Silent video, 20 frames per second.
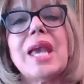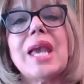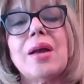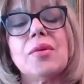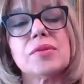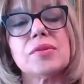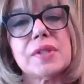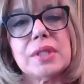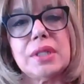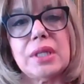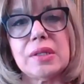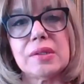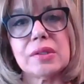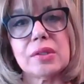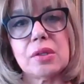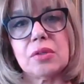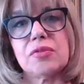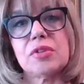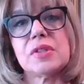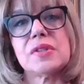counseling
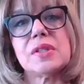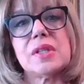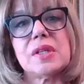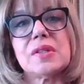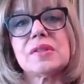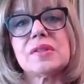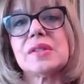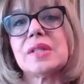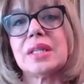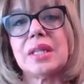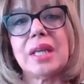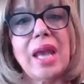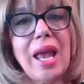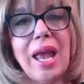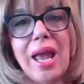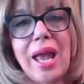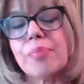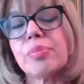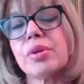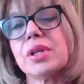services that it
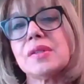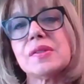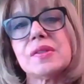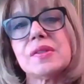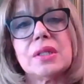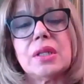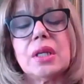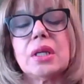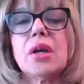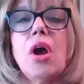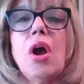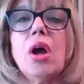happens in the